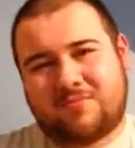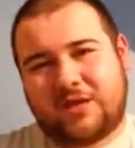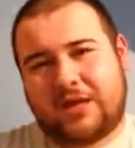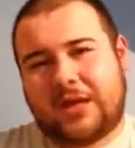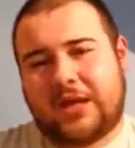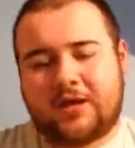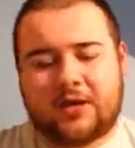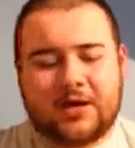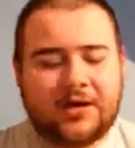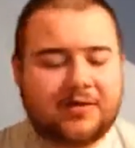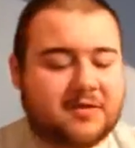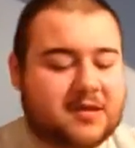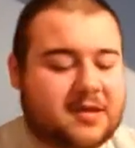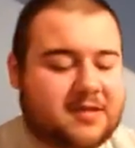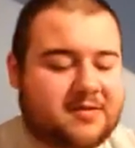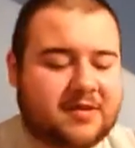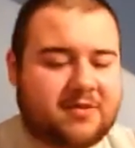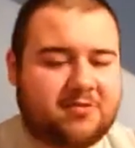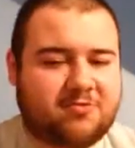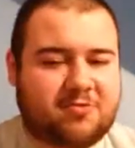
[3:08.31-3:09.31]

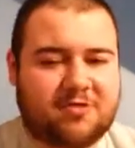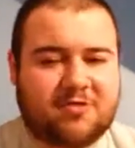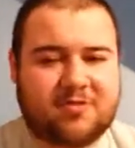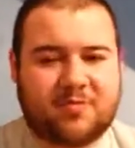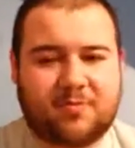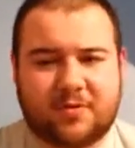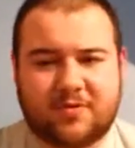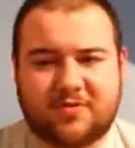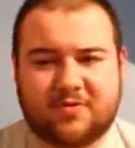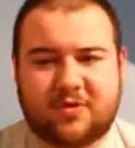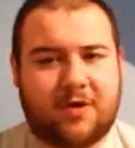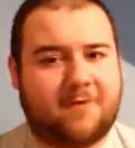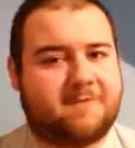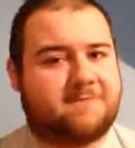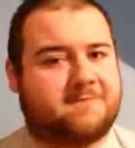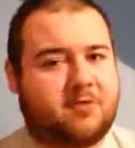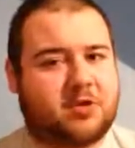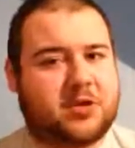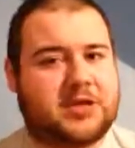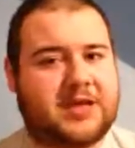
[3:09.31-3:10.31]
it's interesting, but it's
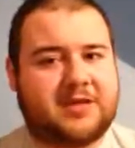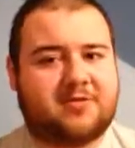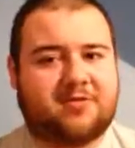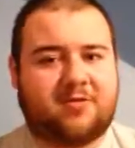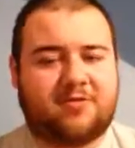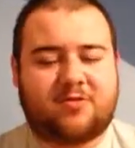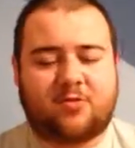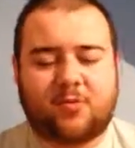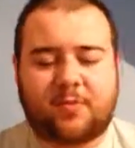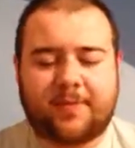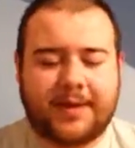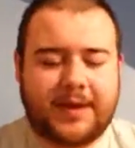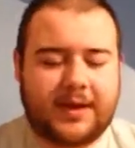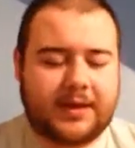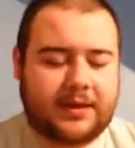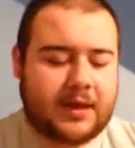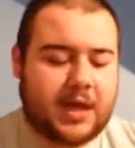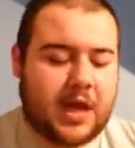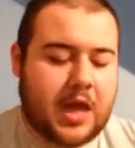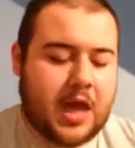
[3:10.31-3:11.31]
not fully interesting with
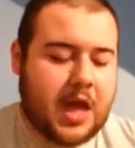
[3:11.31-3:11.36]
me,